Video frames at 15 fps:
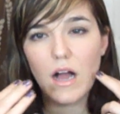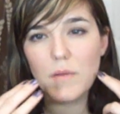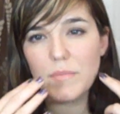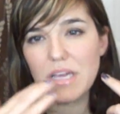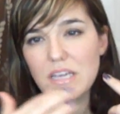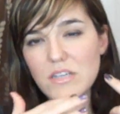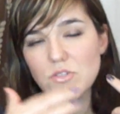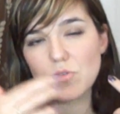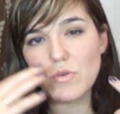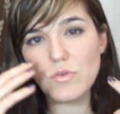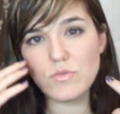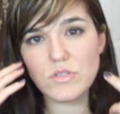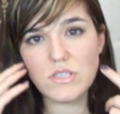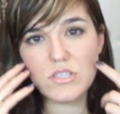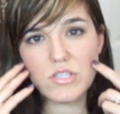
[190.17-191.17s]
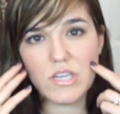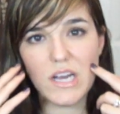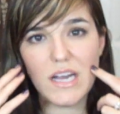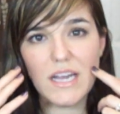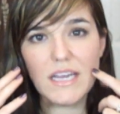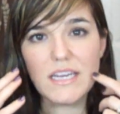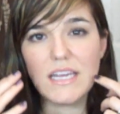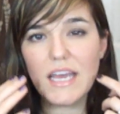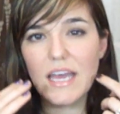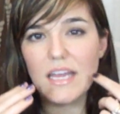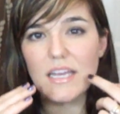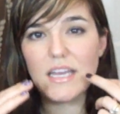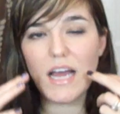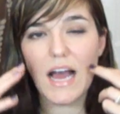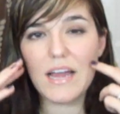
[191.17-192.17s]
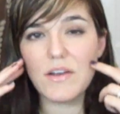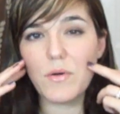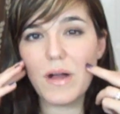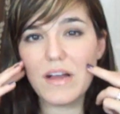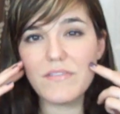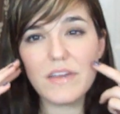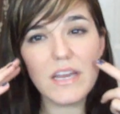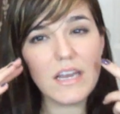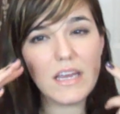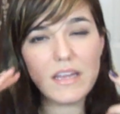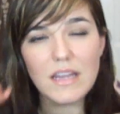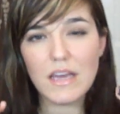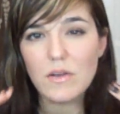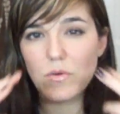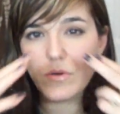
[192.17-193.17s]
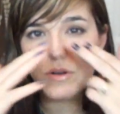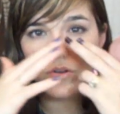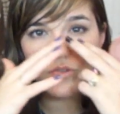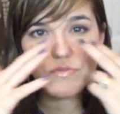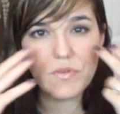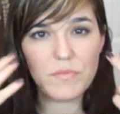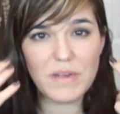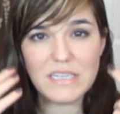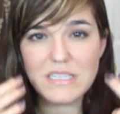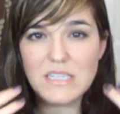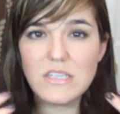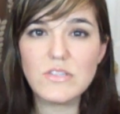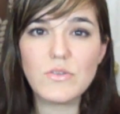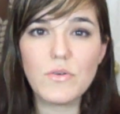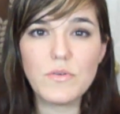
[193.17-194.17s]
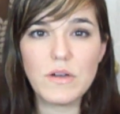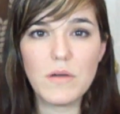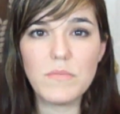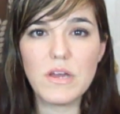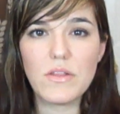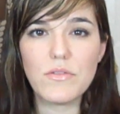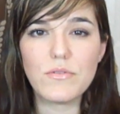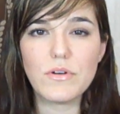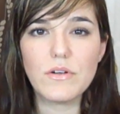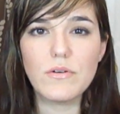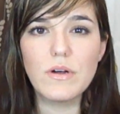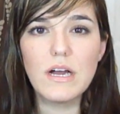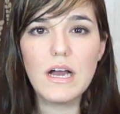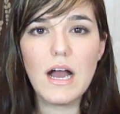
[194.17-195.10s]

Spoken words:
It controls the shine, and I don't have any like oils from my T-zone coming through.